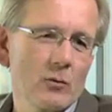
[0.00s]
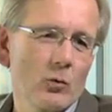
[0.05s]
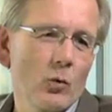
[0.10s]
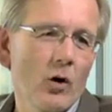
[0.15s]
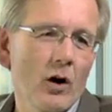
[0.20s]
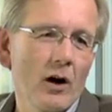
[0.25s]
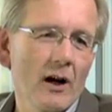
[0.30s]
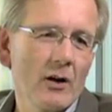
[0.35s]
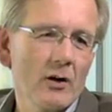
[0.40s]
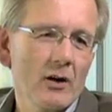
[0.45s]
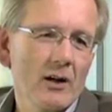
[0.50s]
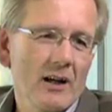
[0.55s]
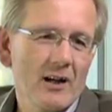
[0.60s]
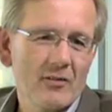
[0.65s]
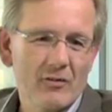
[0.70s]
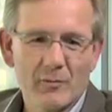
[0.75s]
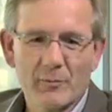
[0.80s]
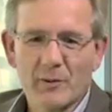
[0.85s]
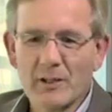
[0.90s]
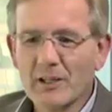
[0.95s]
why
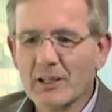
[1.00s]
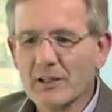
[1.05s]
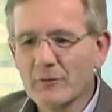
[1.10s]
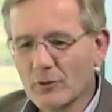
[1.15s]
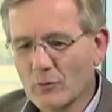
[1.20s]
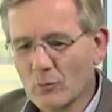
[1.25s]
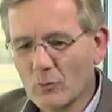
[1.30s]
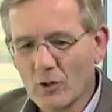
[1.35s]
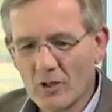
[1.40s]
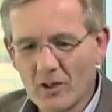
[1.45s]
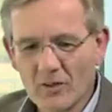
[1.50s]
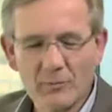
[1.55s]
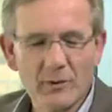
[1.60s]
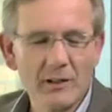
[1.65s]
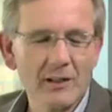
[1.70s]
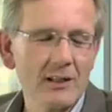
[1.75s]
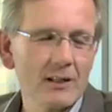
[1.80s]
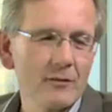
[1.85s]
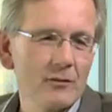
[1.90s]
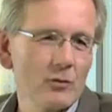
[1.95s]
have I been given what I've
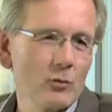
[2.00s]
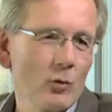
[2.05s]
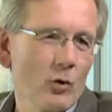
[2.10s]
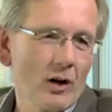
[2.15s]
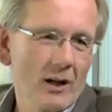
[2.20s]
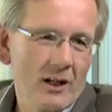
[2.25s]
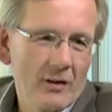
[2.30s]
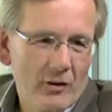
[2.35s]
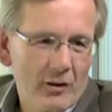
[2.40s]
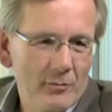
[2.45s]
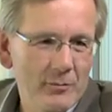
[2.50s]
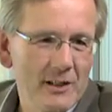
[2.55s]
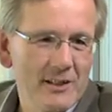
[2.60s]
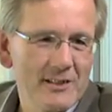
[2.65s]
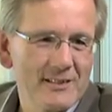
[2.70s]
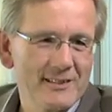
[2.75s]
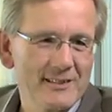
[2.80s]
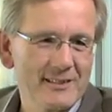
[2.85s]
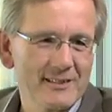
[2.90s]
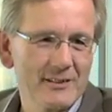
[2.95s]
been given, why have I been
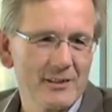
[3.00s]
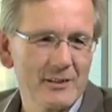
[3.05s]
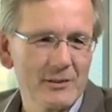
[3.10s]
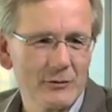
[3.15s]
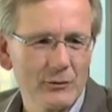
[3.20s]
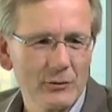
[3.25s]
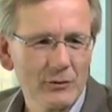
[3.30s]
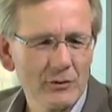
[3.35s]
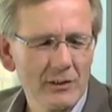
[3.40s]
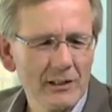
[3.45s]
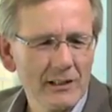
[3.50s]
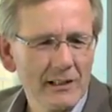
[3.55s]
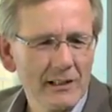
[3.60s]
successful.